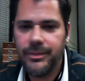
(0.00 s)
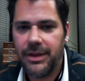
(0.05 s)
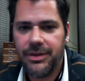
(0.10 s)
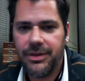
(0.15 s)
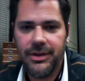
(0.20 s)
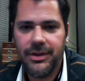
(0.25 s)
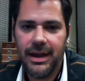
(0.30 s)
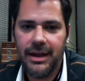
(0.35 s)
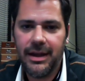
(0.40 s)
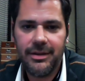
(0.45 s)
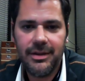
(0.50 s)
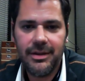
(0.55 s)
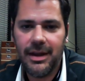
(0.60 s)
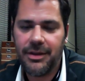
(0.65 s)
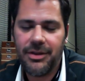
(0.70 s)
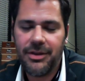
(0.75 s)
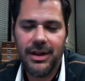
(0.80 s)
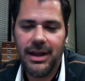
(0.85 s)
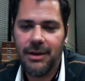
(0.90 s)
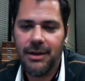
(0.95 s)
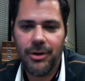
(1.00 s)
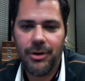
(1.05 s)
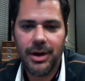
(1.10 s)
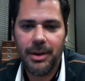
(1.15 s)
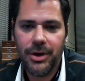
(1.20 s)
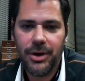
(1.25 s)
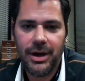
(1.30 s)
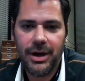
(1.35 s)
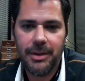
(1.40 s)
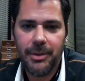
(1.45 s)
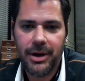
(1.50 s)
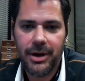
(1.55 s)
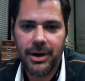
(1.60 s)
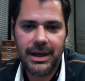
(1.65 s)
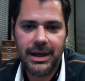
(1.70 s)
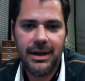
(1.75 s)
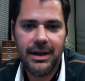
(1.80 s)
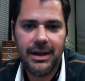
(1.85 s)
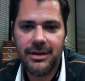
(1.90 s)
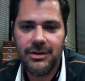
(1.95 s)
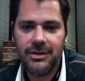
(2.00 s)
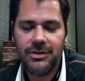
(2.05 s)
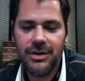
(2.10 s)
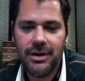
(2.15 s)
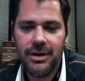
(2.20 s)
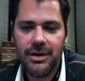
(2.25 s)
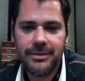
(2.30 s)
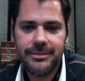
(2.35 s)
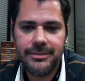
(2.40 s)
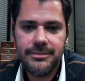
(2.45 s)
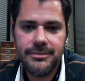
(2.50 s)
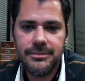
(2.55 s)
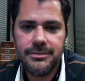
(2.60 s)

nothing that nothing that we're going to put on the market yet this year.